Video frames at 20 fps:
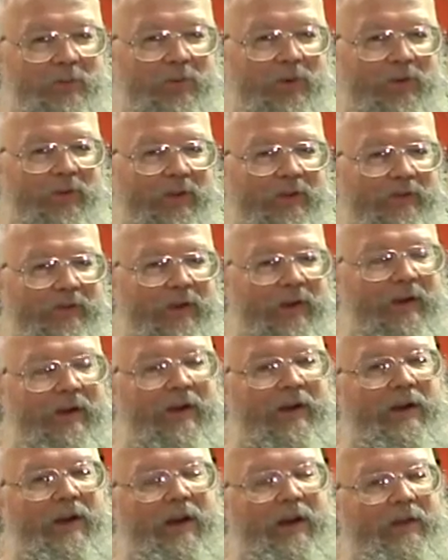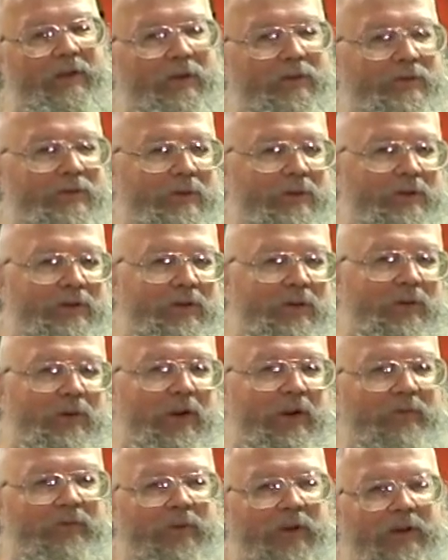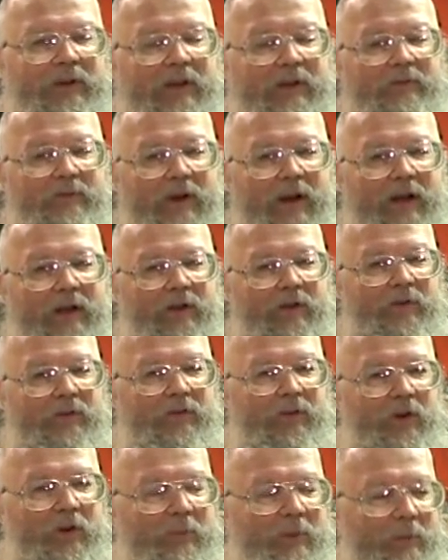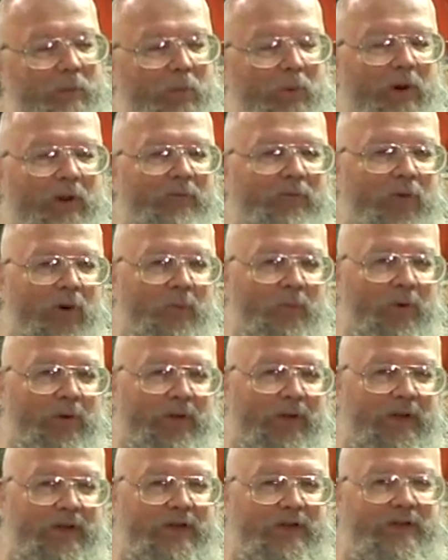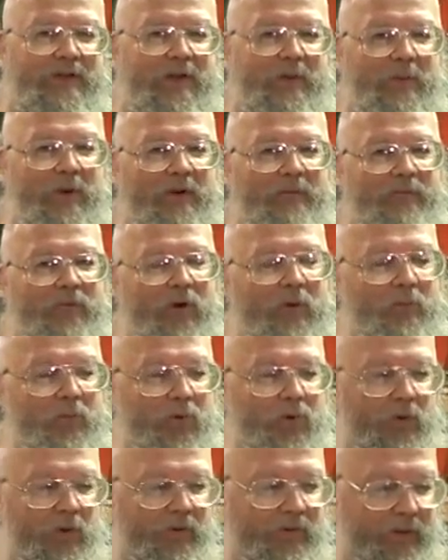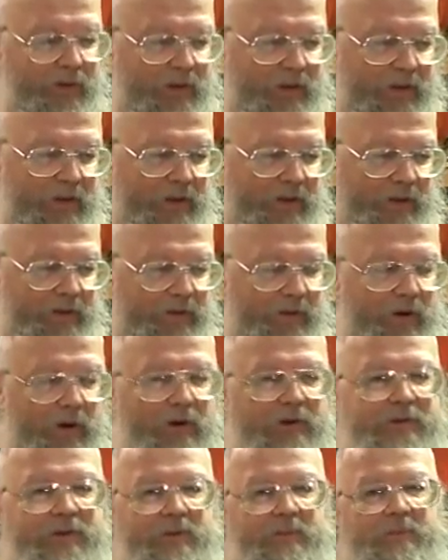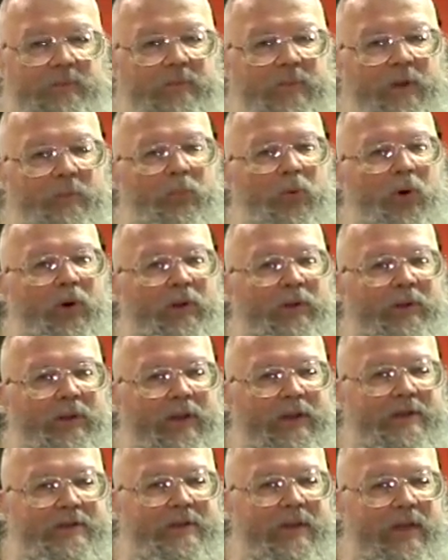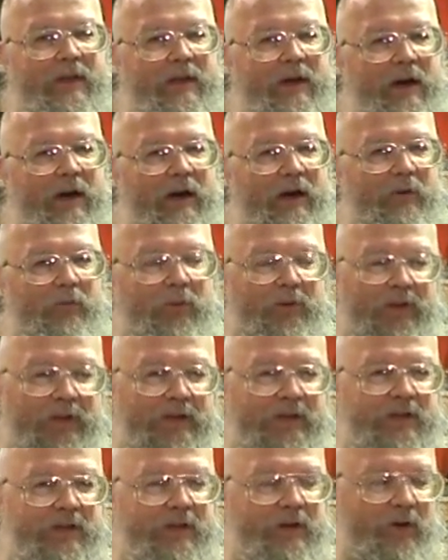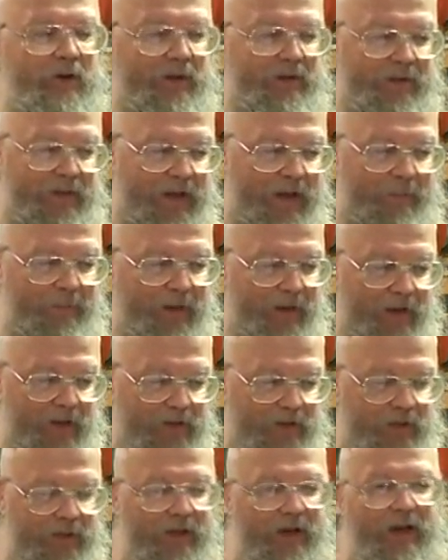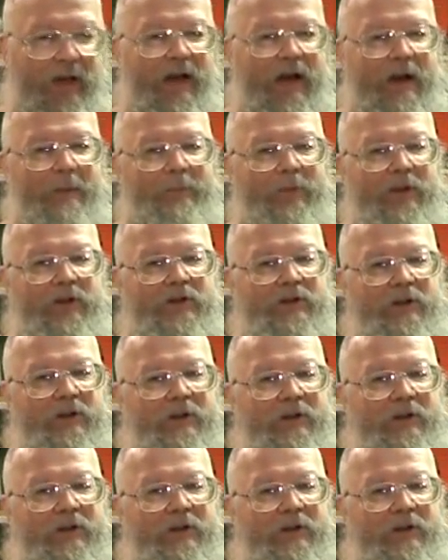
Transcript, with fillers: with us. And those are the two conflicting values. You know, people want to form religions, they want to form rules, and there are some important things that uh, religion or a denomination can accomplish.